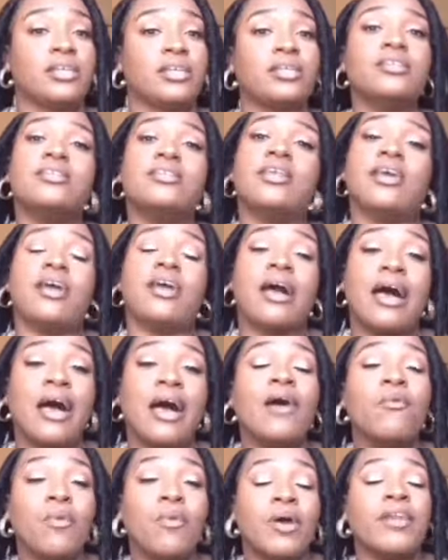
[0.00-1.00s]
they are
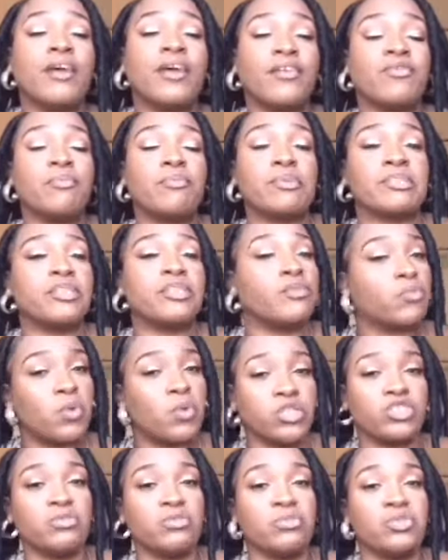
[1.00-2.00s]
100%
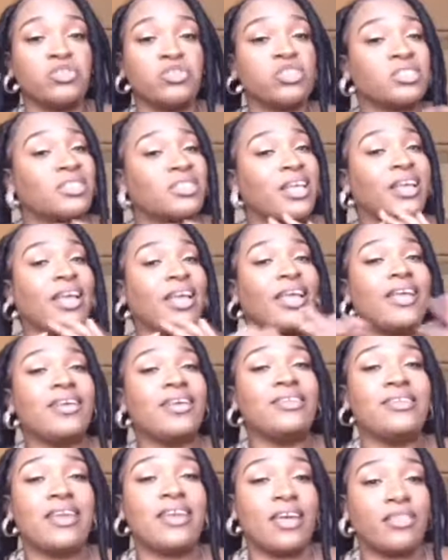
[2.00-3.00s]
washable, just like
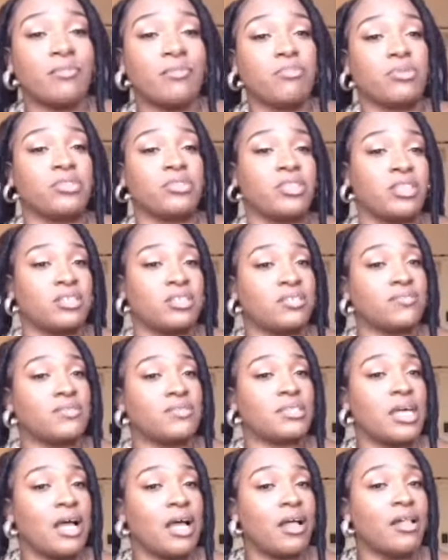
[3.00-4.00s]
any other protective
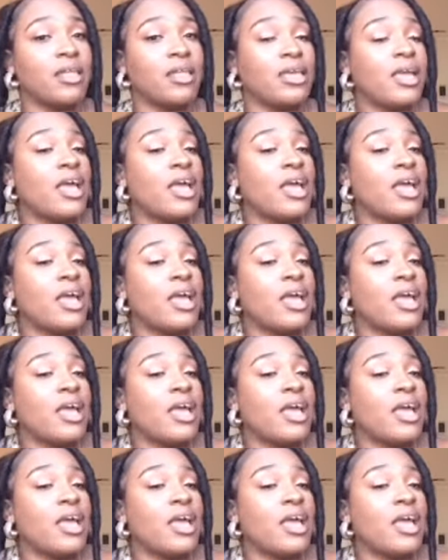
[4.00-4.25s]
style.